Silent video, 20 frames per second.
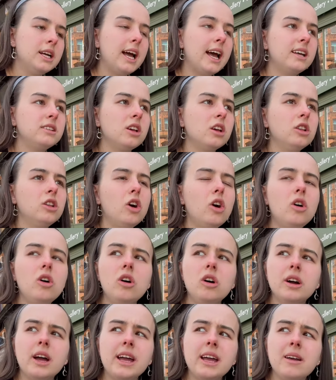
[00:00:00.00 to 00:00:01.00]

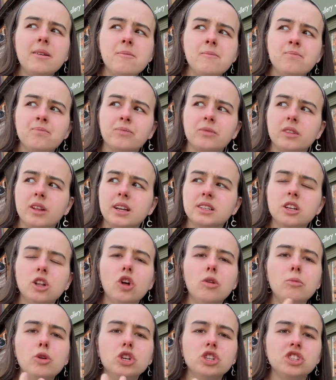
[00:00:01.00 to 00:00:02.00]
It's a
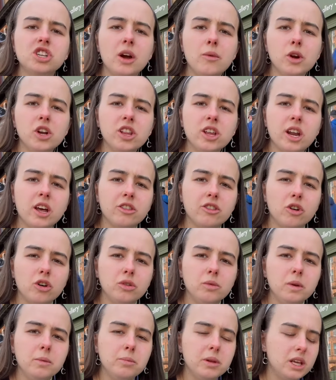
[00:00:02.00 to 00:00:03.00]
lot more sour than I thought
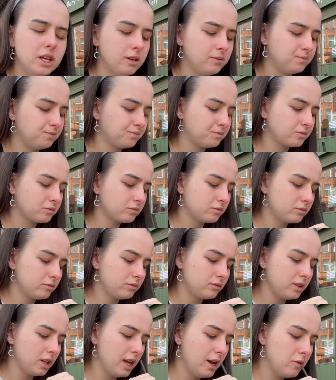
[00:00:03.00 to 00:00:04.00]
it would be,
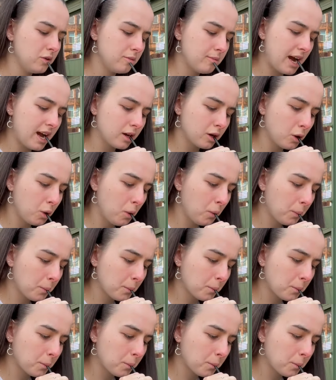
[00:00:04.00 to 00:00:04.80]
with the mango.